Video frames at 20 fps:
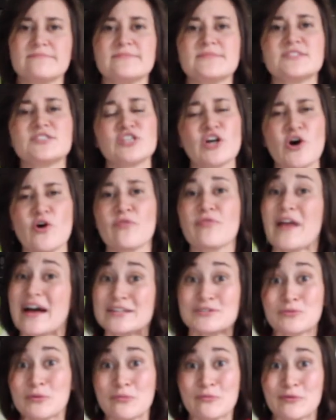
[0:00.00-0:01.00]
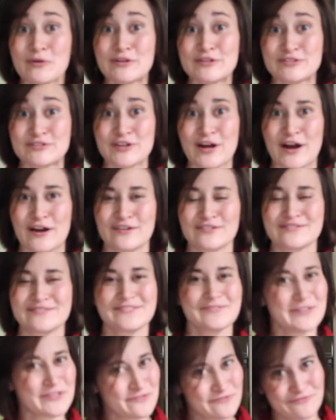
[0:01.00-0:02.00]
So that's where we're going to start,
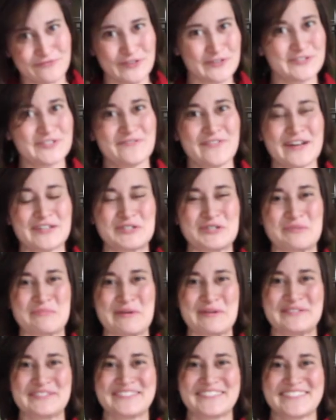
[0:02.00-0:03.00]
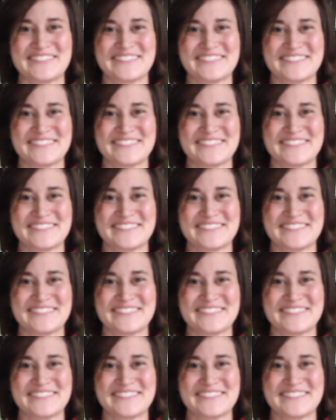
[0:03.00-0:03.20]
with fruits and vegetables.